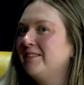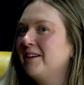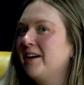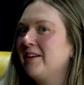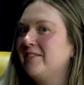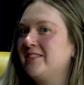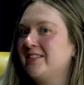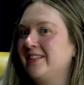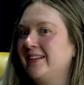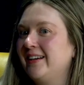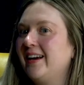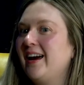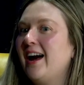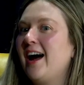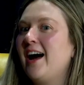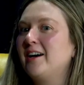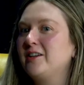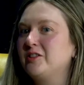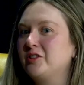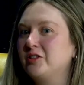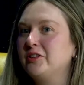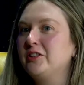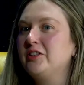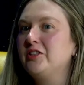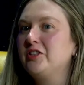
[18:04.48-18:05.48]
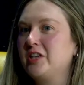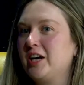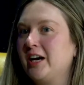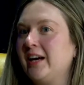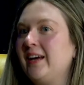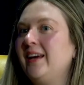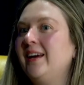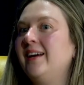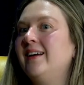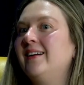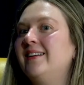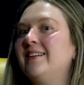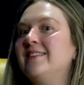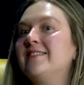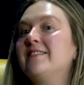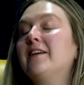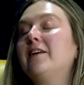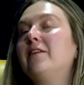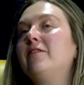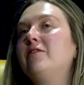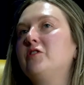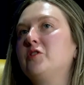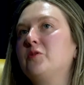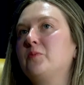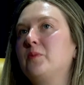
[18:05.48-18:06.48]
You have to like actually check in instead
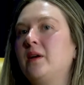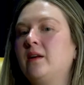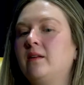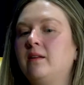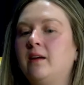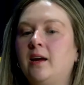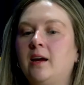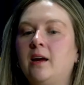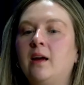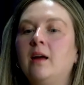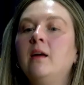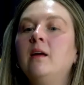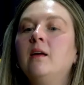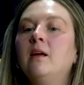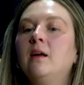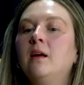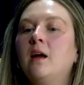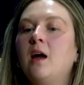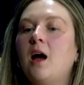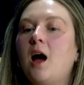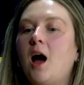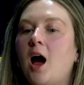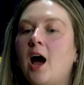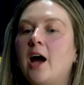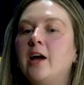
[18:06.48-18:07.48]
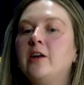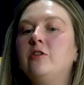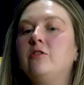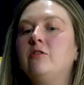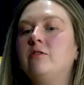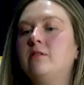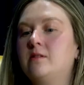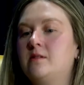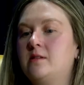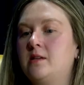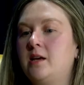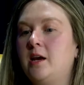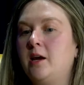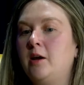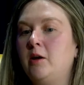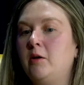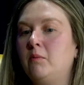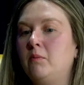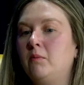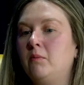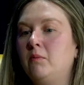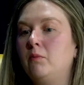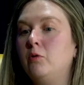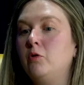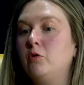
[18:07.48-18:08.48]
of just being like, I do the
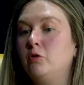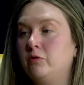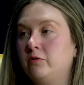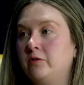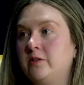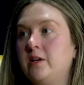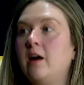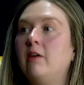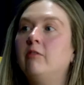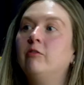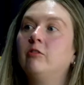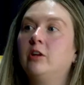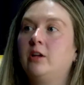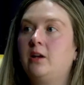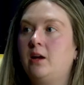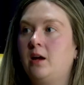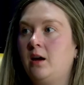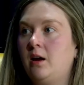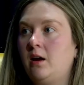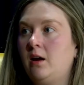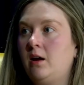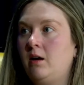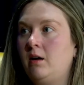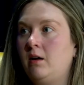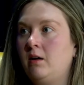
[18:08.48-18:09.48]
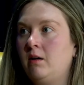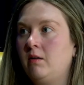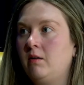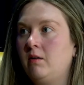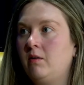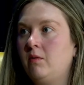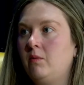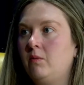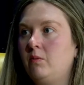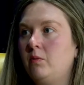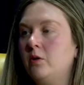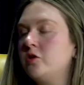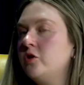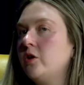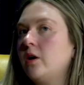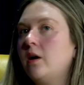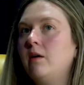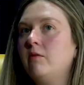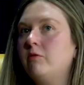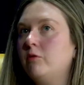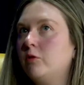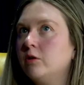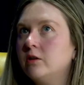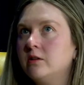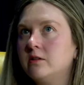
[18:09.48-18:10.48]
same moves every day. Right. Which
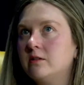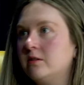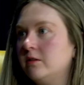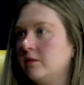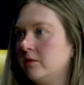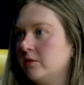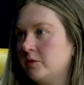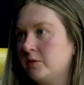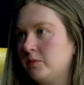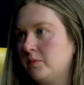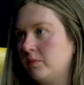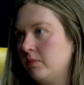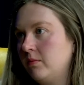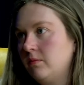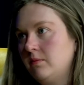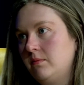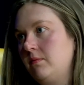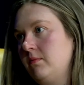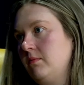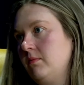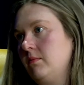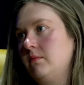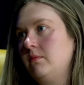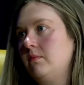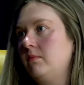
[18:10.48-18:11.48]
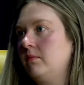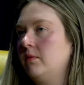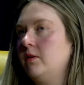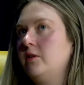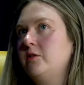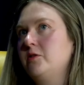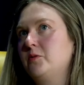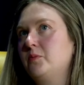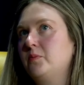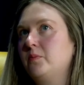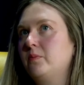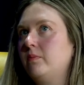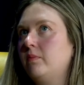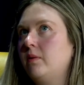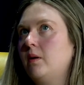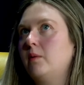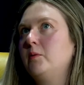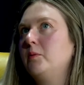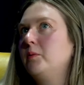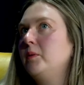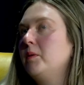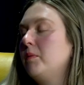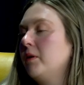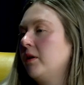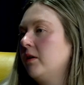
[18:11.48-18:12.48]
of course there's
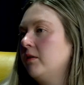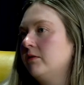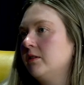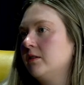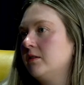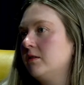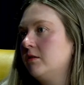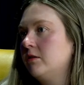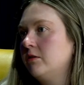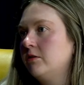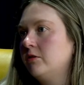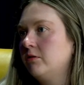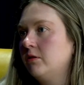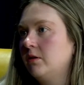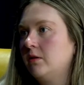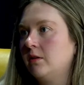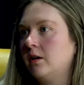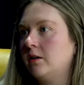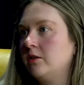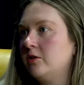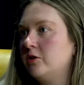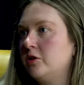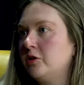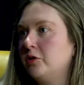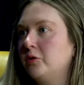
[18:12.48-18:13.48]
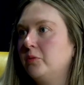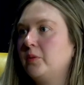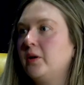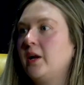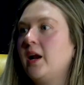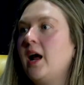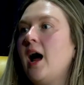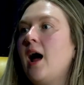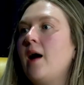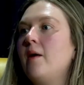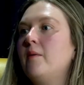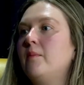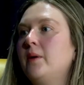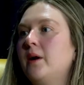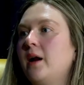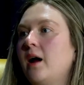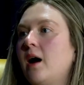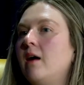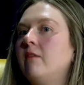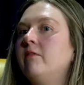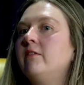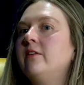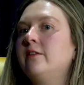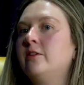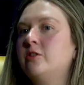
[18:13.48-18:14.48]
probably benefits to doing that too, but
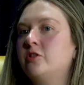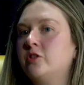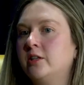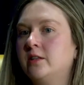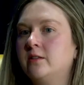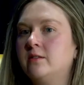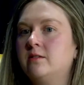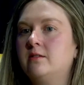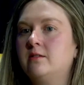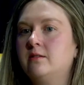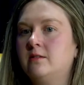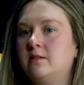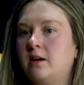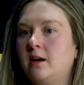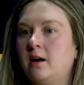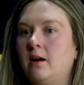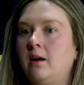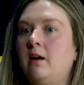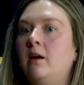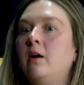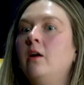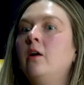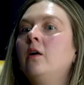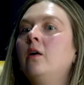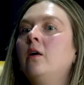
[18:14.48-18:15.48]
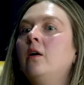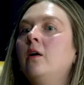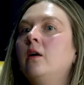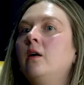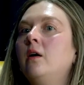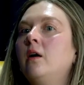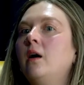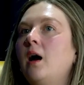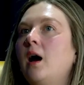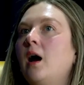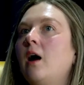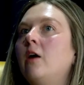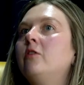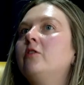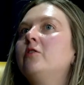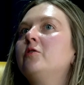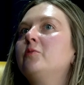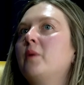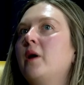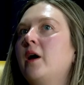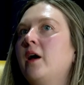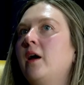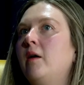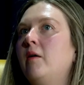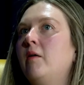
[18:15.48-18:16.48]
having the chance to say, how does
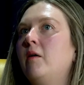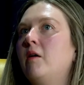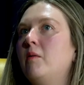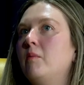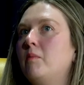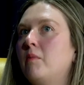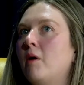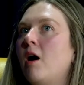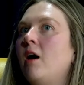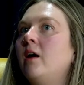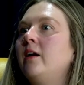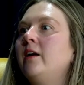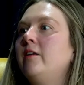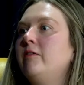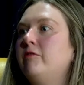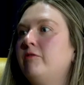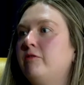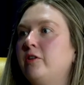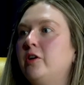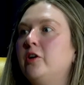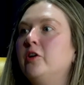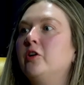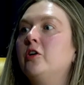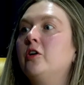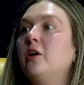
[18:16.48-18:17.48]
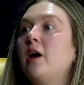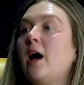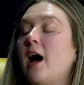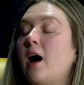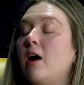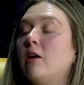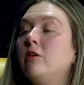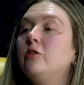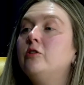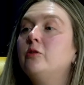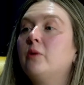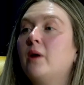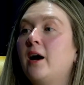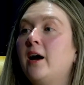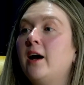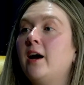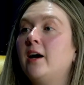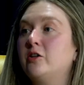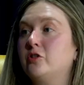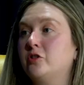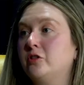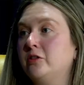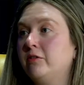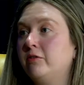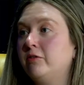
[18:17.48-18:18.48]
my body feel? How do I
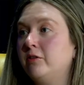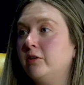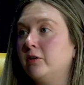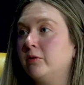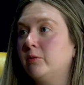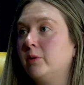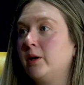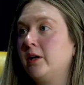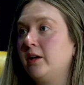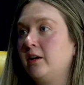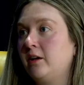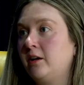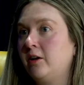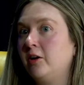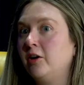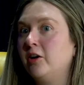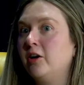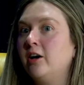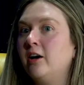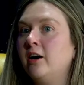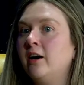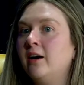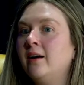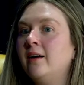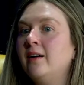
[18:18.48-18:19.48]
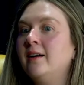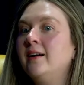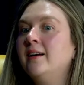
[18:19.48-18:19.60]
actually feel right here